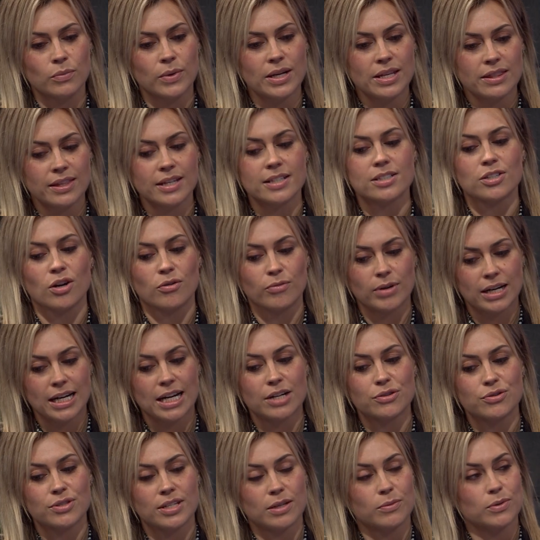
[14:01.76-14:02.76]
things got really
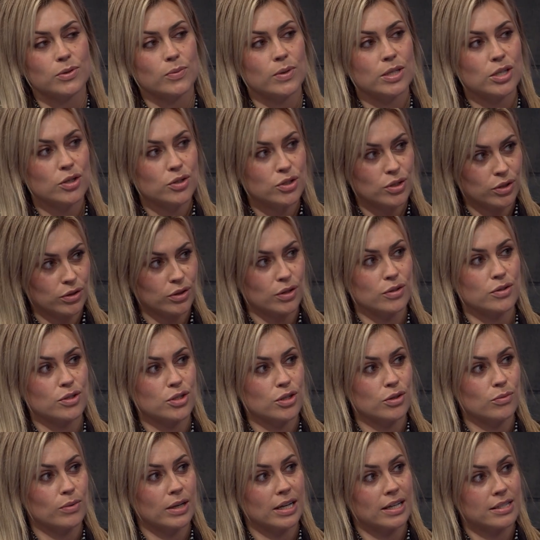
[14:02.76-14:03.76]
interesting was when you took those
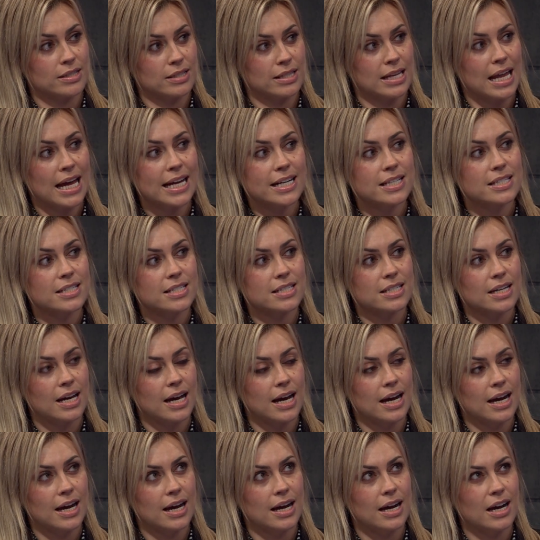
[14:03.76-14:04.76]
2 wickets late
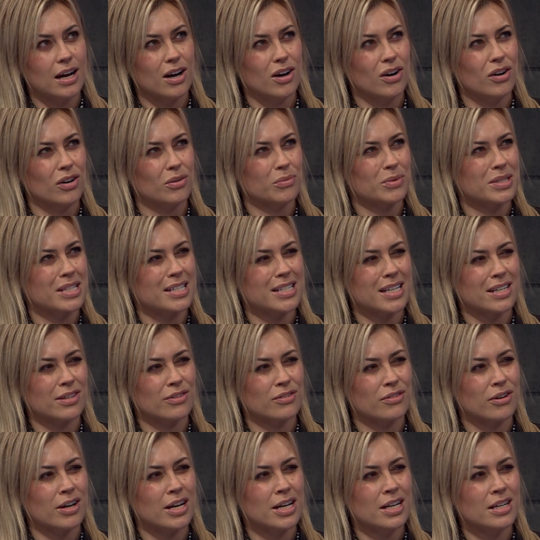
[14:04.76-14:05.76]
on, was it day
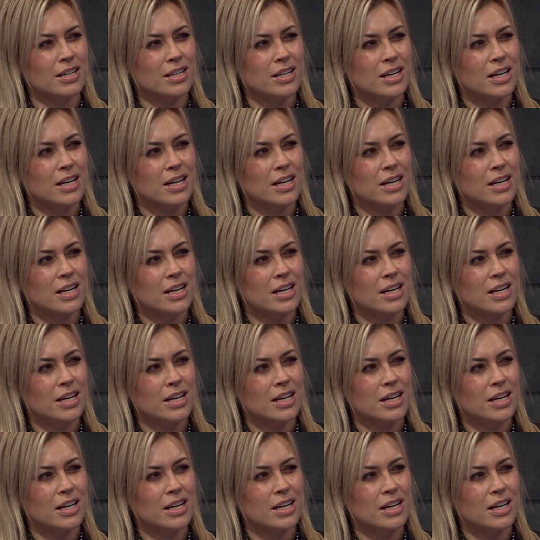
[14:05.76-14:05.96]
3?